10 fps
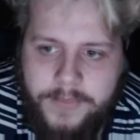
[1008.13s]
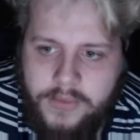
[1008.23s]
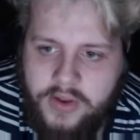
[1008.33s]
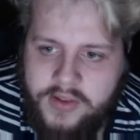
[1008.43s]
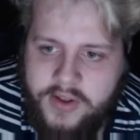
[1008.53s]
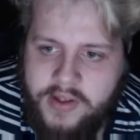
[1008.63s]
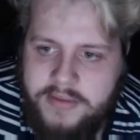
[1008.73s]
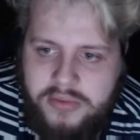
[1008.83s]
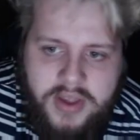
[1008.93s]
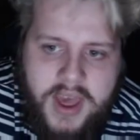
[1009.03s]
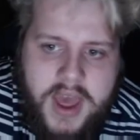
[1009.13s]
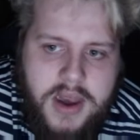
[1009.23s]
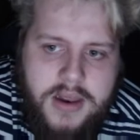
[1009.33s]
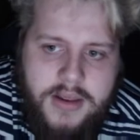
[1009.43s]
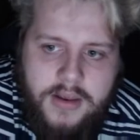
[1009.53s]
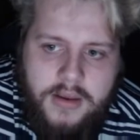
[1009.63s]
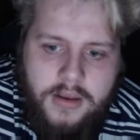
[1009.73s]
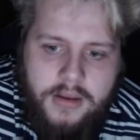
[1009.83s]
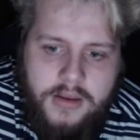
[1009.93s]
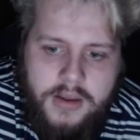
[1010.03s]
So this guy's level 10.
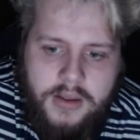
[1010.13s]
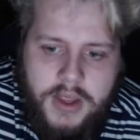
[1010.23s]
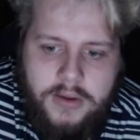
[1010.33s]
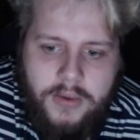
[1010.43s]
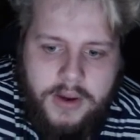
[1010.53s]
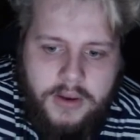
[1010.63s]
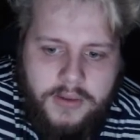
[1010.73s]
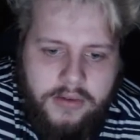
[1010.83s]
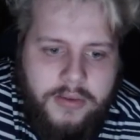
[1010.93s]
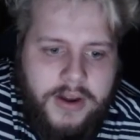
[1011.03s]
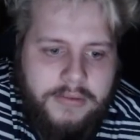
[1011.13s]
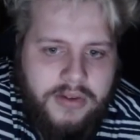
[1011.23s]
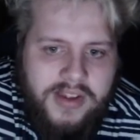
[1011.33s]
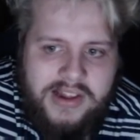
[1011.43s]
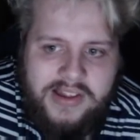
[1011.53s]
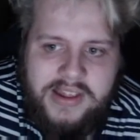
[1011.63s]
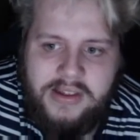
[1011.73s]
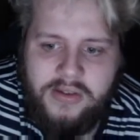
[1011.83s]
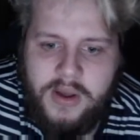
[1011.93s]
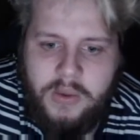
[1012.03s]
You've got to unlock this one at level 16,
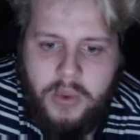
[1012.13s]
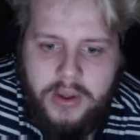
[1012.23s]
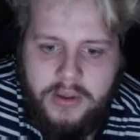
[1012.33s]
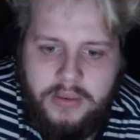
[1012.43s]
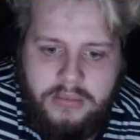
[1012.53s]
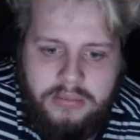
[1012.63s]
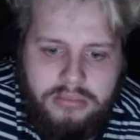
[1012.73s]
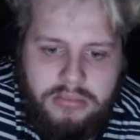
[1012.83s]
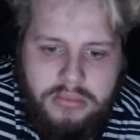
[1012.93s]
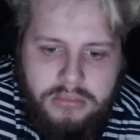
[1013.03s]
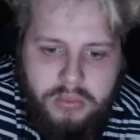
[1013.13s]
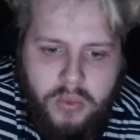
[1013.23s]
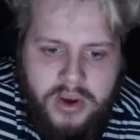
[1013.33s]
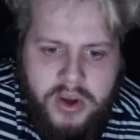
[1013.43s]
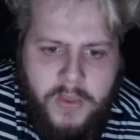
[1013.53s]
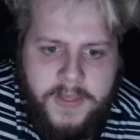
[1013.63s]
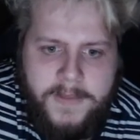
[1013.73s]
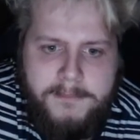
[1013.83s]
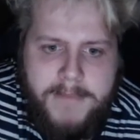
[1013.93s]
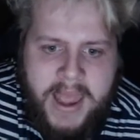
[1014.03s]
so I wonder what the
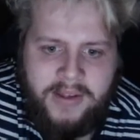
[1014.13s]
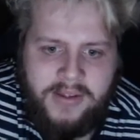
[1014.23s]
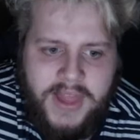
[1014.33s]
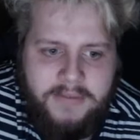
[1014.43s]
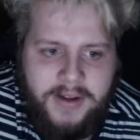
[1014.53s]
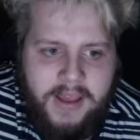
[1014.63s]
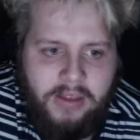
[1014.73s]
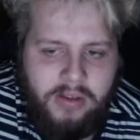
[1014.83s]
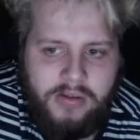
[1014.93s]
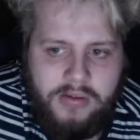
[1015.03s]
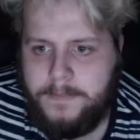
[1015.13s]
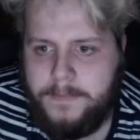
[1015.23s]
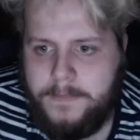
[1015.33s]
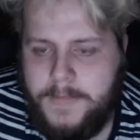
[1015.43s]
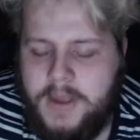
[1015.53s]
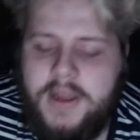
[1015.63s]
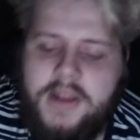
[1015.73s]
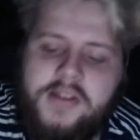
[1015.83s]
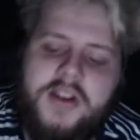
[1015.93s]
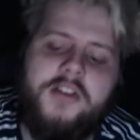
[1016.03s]
max level is. Okay,
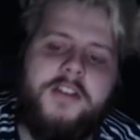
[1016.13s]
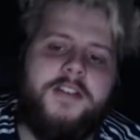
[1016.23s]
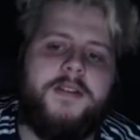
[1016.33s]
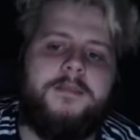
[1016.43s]
that's interesting.